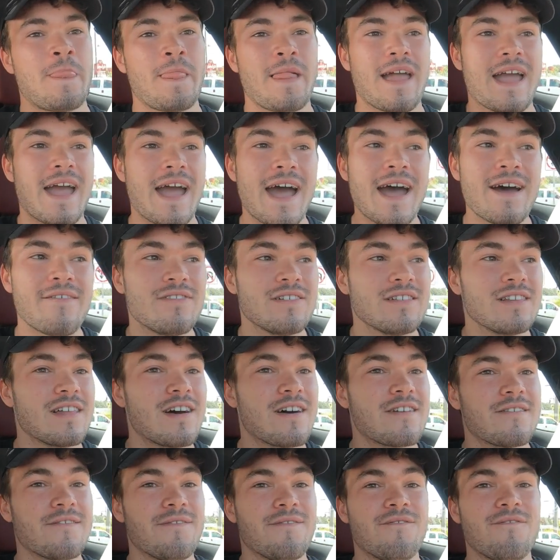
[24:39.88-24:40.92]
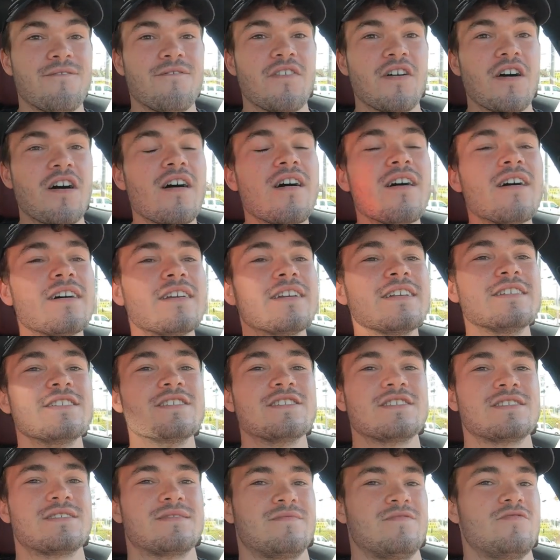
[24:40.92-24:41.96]
have a lot of fun and
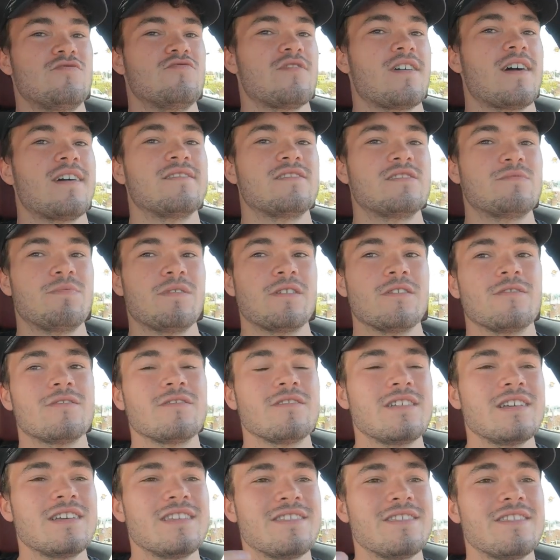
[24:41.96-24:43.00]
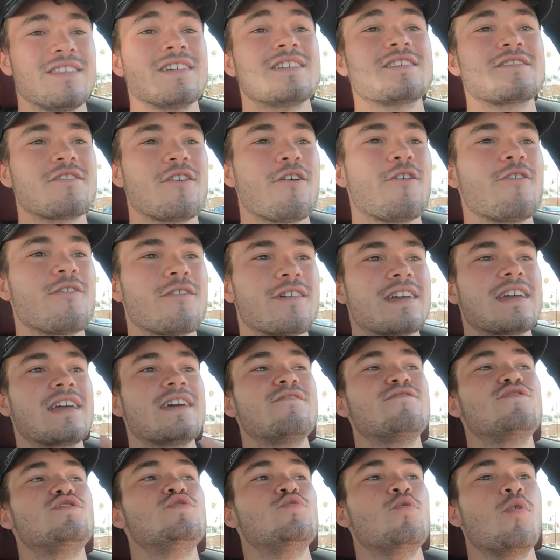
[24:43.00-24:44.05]
just drive spiritedly, this car
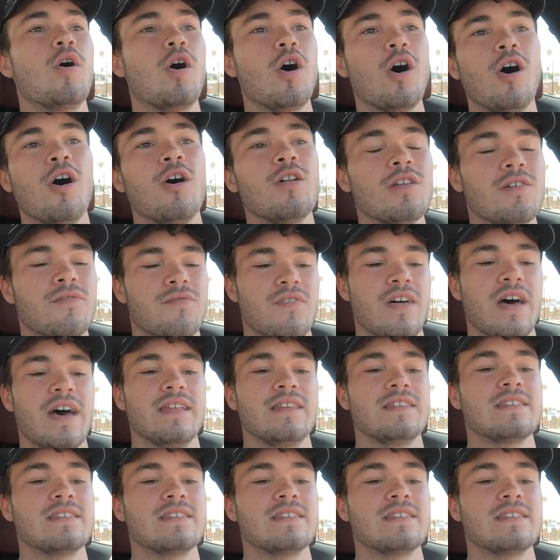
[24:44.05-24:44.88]
gives you all of that.